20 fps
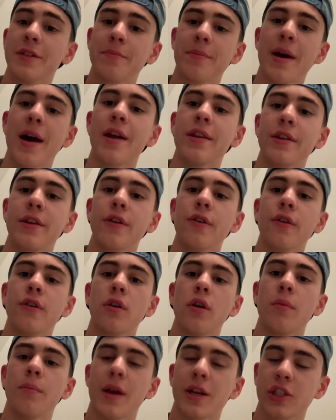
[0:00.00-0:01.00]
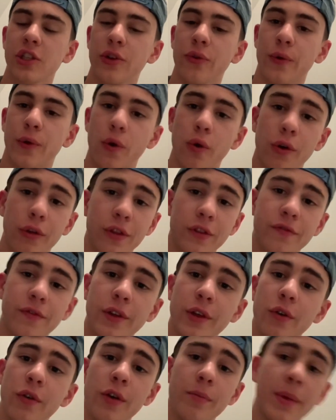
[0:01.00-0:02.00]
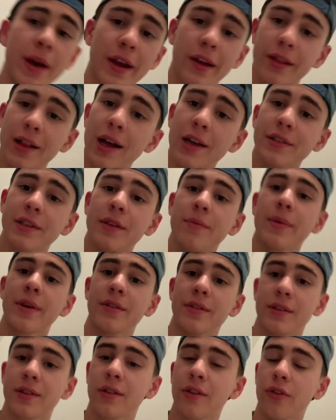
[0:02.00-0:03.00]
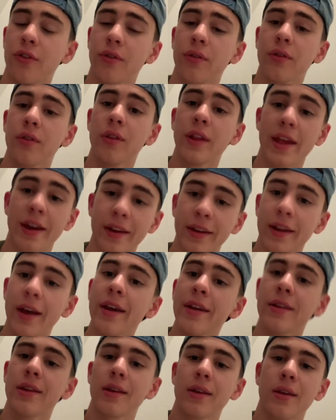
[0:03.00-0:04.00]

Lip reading: Pat here. I'm actually recording this video in my closet because it's a little late at night.